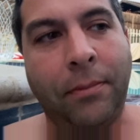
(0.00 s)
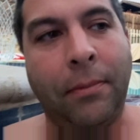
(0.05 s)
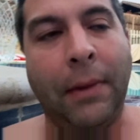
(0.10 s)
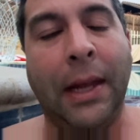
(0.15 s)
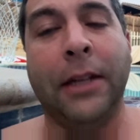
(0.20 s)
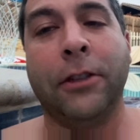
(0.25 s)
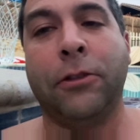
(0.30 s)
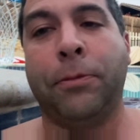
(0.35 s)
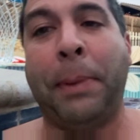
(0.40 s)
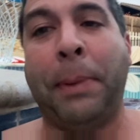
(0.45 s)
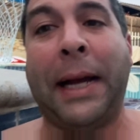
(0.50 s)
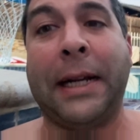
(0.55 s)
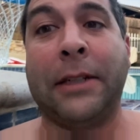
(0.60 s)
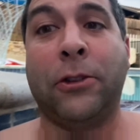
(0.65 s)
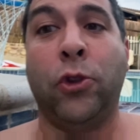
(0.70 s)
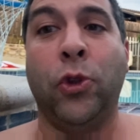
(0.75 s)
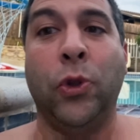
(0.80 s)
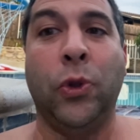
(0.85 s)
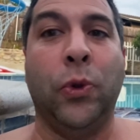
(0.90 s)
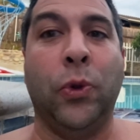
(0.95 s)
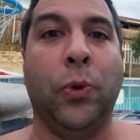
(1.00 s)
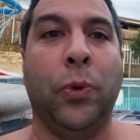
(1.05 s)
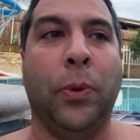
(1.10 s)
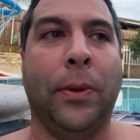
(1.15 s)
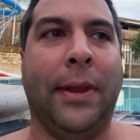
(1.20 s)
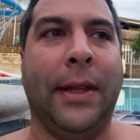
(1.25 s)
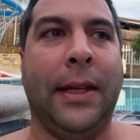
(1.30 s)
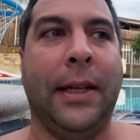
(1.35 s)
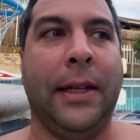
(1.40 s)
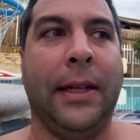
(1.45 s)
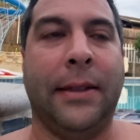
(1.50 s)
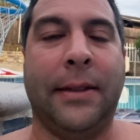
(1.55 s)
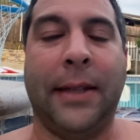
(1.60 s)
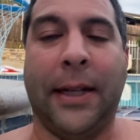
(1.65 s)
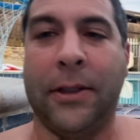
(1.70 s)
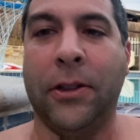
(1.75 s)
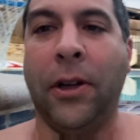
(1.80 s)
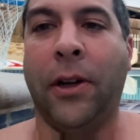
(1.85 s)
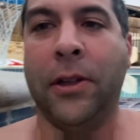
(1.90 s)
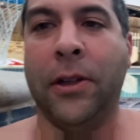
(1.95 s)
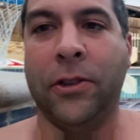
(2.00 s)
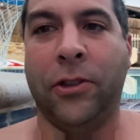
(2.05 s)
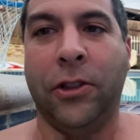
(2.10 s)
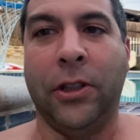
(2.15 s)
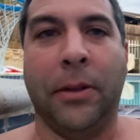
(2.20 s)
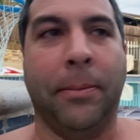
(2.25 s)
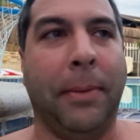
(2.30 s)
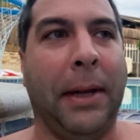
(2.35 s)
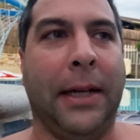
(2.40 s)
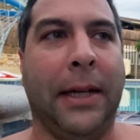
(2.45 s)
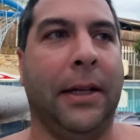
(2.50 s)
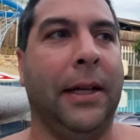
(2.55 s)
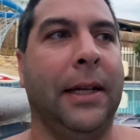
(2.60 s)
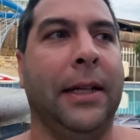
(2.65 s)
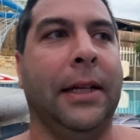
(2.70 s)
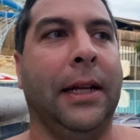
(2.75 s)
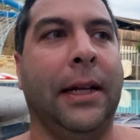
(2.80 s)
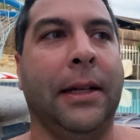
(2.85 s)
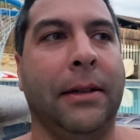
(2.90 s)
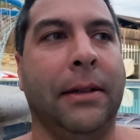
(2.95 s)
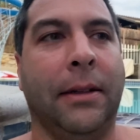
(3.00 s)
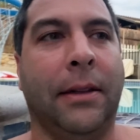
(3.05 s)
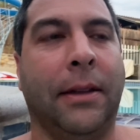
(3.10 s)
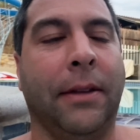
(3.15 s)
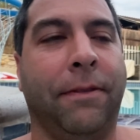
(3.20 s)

is back to the technology debate and, and the